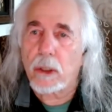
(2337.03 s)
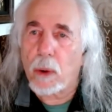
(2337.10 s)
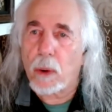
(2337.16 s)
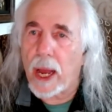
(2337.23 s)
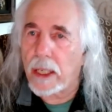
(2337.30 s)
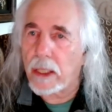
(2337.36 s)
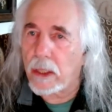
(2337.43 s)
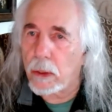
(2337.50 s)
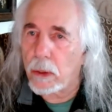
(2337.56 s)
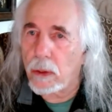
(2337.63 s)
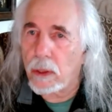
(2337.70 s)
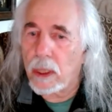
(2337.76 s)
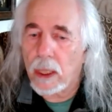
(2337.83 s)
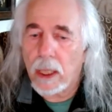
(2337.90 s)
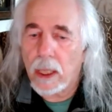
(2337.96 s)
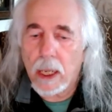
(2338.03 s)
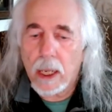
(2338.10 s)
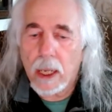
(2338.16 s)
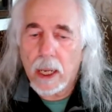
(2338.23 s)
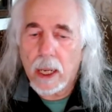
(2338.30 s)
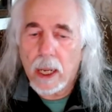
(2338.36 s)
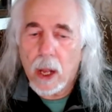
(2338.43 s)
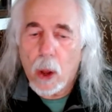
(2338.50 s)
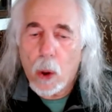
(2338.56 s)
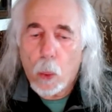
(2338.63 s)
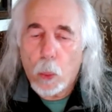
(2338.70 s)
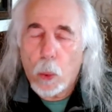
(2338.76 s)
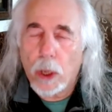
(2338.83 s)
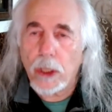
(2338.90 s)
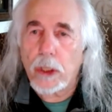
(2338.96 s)
gratitude,
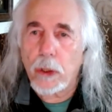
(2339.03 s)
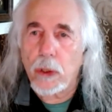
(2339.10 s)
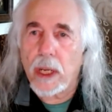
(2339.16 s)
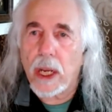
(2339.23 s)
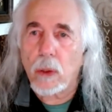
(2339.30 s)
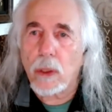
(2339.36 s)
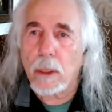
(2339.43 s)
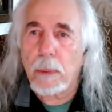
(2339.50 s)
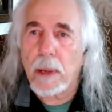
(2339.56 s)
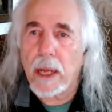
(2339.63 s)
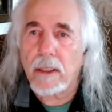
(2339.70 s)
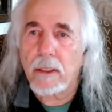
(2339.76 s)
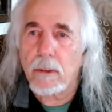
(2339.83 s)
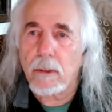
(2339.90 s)
once you get on the path of